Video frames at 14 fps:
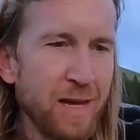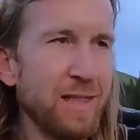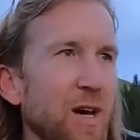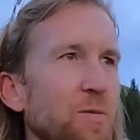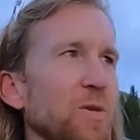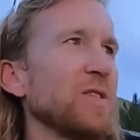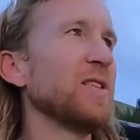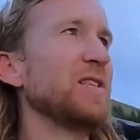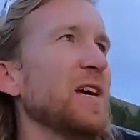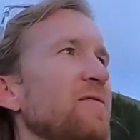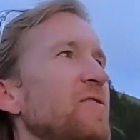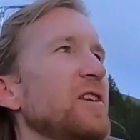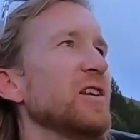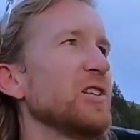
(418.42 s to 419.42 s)
That was the
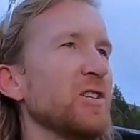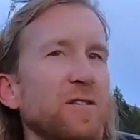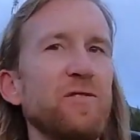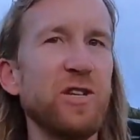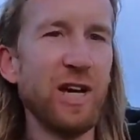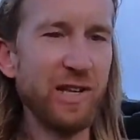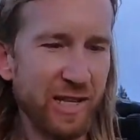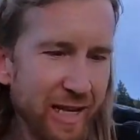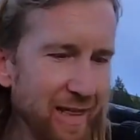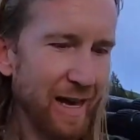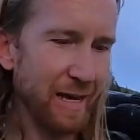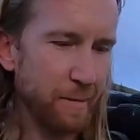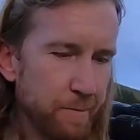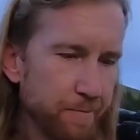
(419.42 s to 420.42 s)
definition of chasing
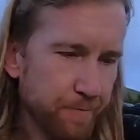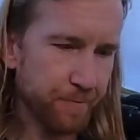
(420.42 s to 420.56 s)
light.